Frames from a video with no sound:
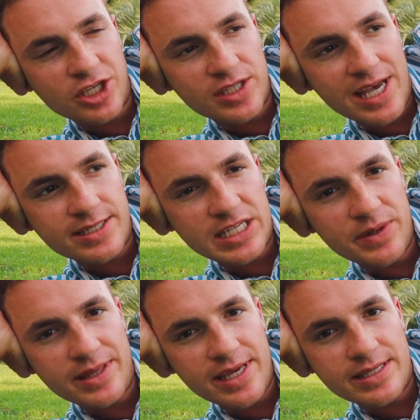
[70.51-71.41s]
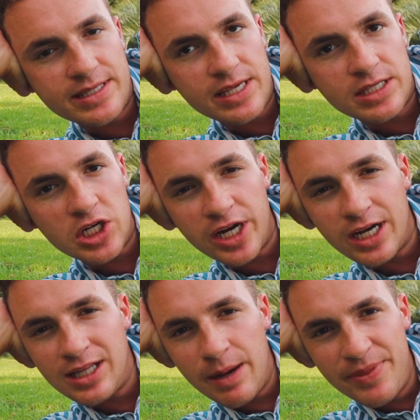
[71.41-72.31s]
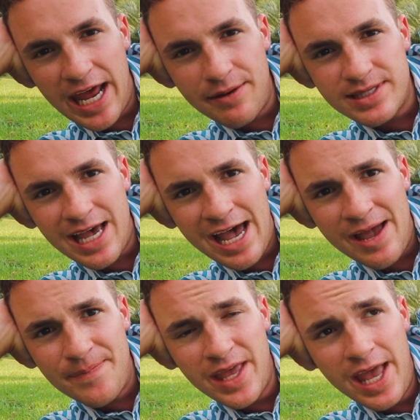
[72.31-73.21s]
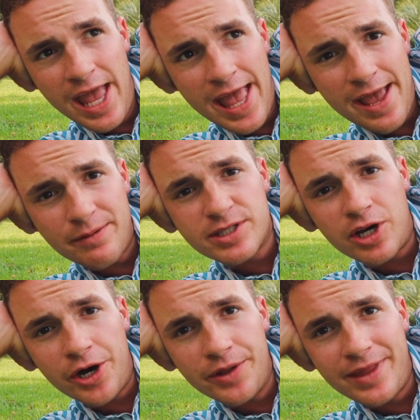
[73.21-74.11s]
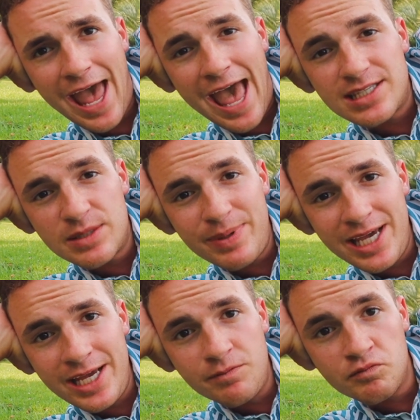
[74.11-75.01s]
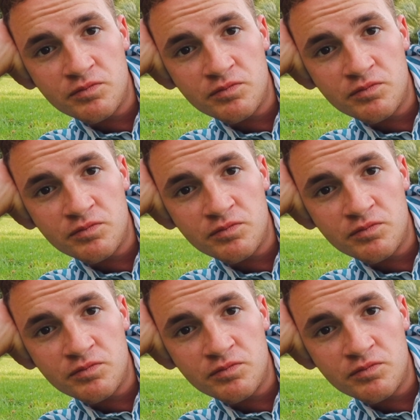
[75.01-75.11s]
It just has to do with this certain club that I was at. It was called the Espy.